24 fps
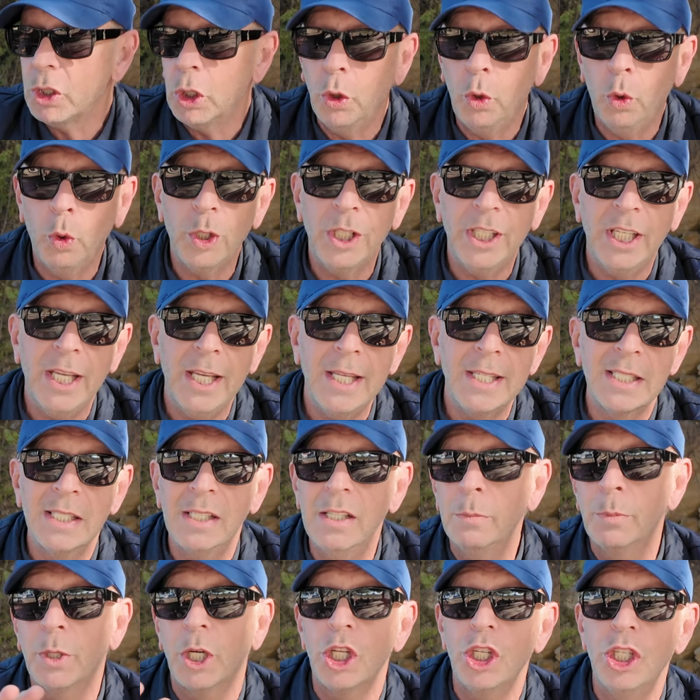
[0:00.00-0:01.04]
All you need is a
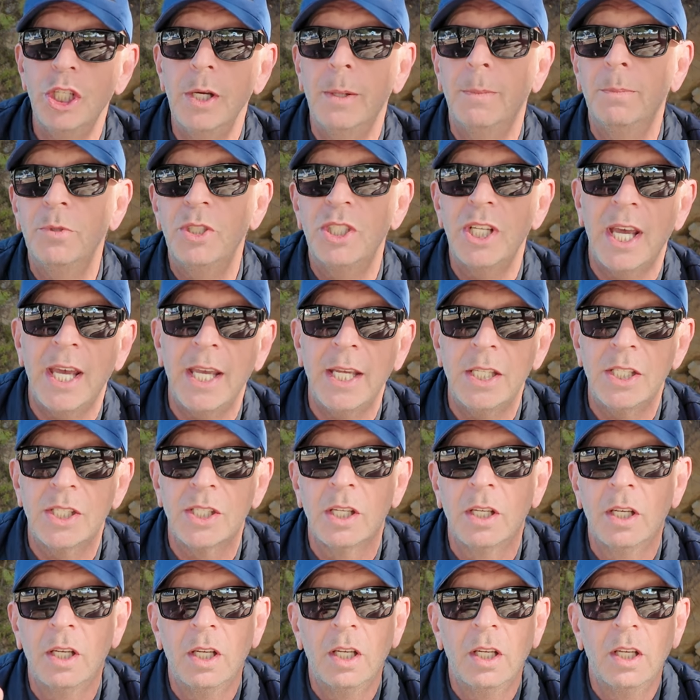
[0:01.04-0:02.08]
little bit of chump change
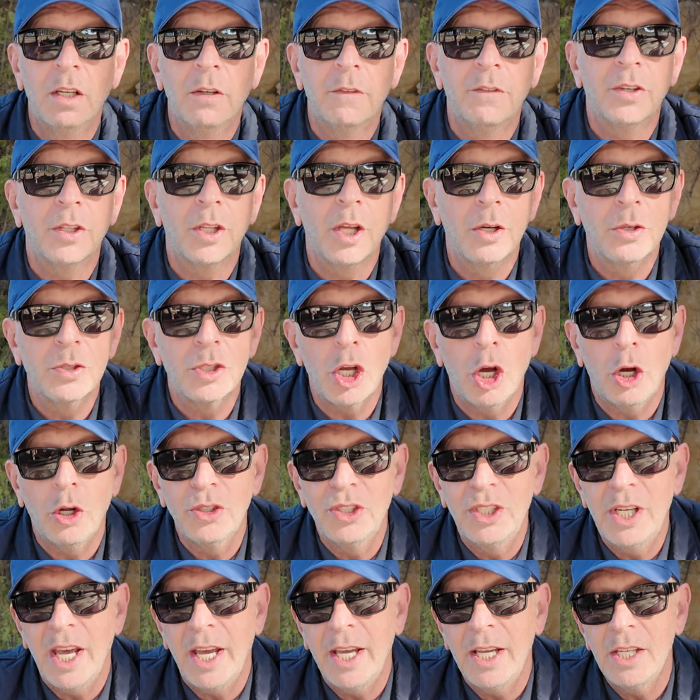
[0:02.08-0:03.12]
for those
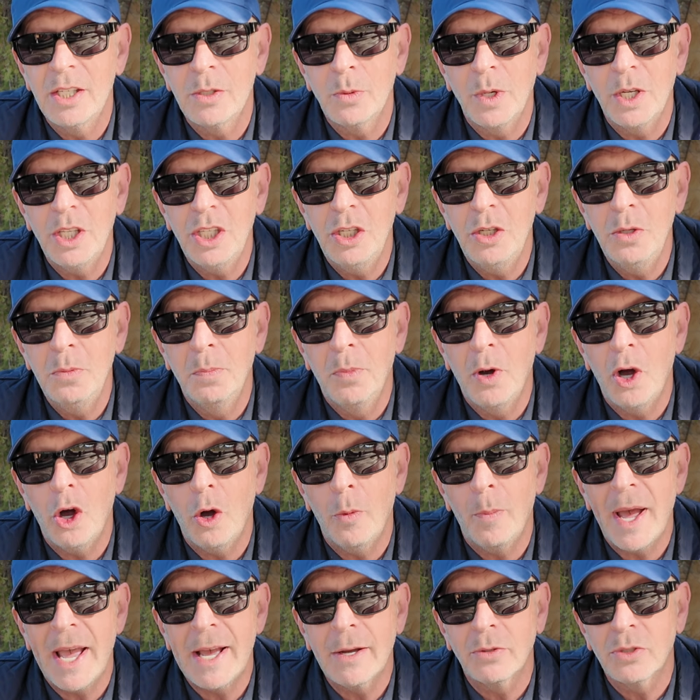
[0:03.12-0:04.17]
odd days when you
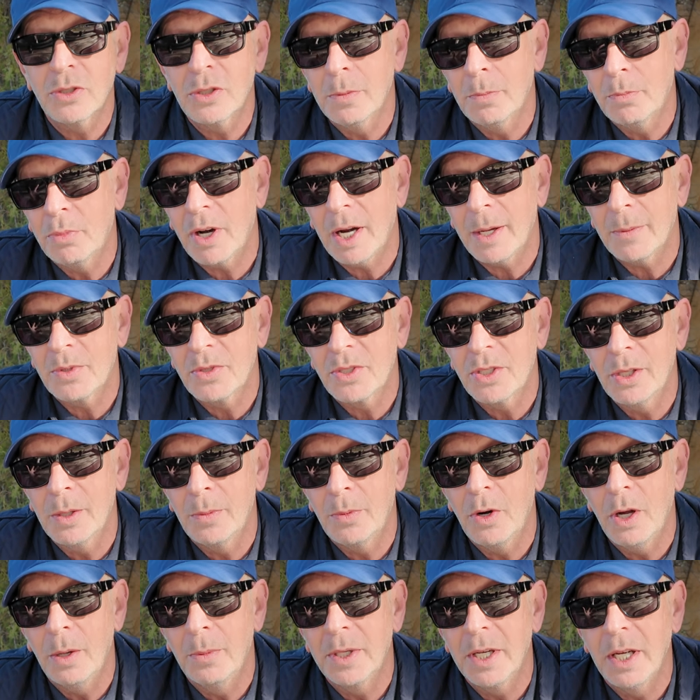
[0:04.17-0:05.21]
pop out, perhaps to the
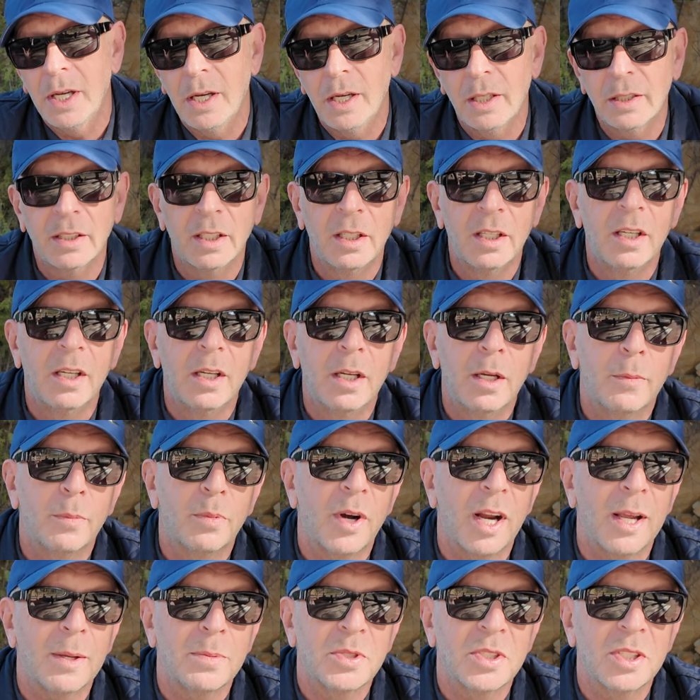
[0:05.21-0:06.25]
promenade,
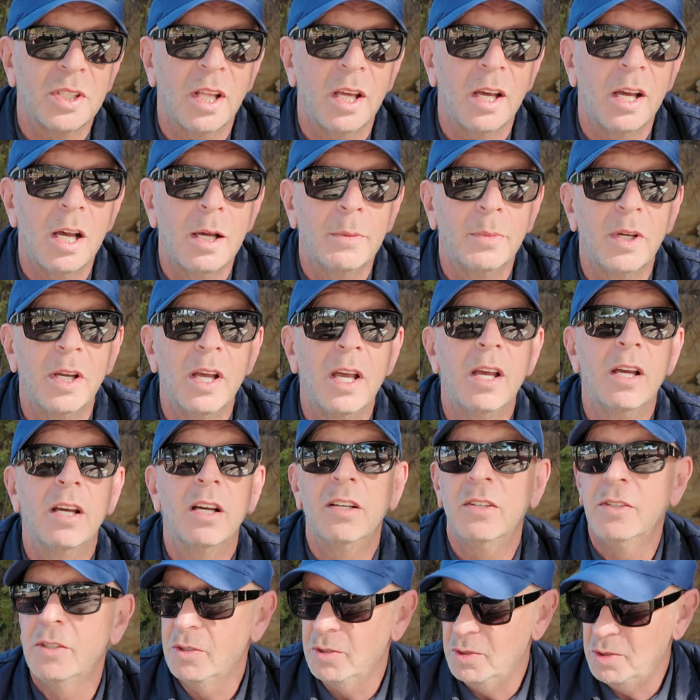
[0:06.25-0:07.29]
perhaps to the harbour,
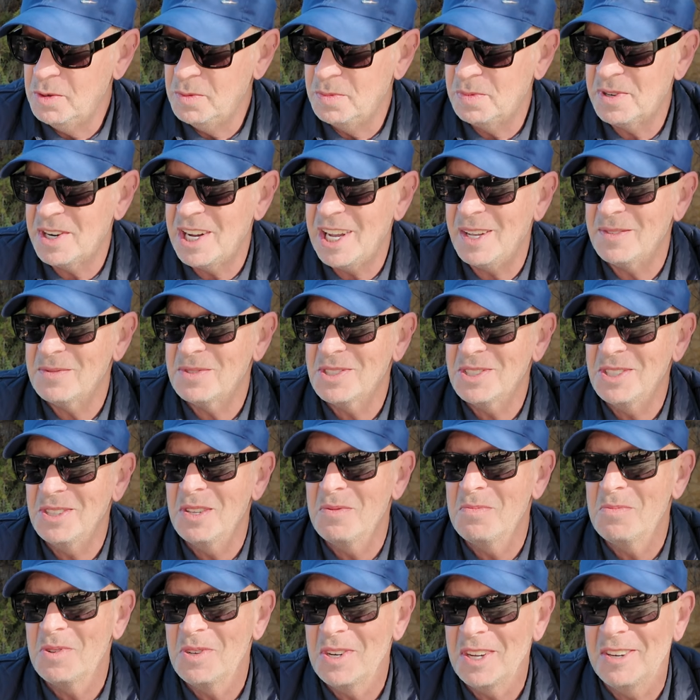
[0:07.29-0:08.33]
or perhaps to the
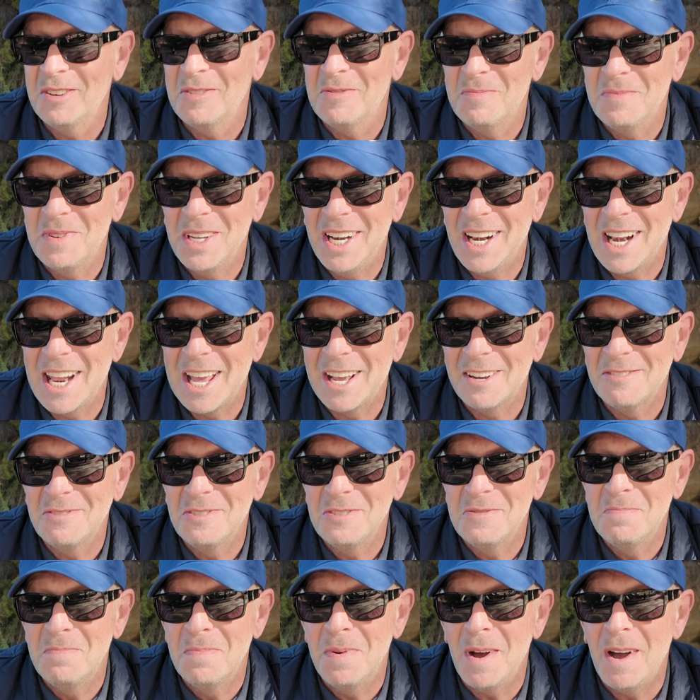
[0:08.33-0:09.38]
Marika and Me
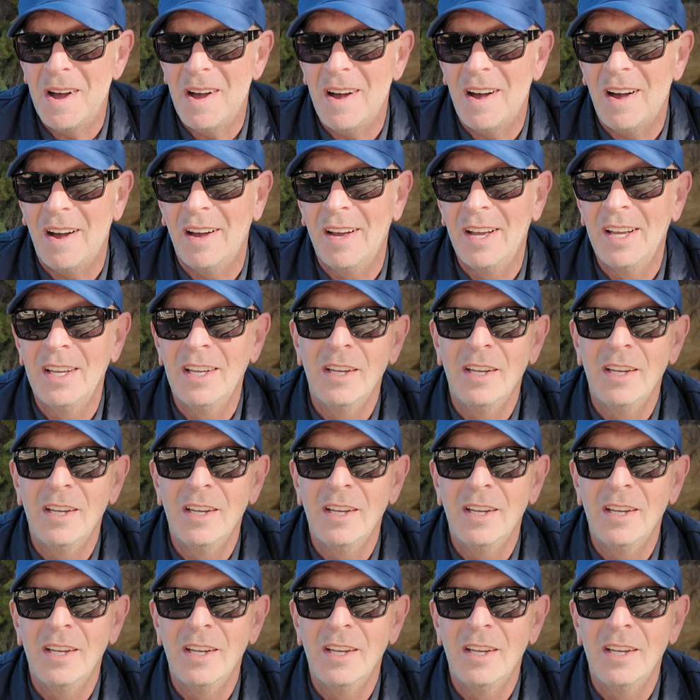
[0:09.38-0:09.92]
Lounge bar.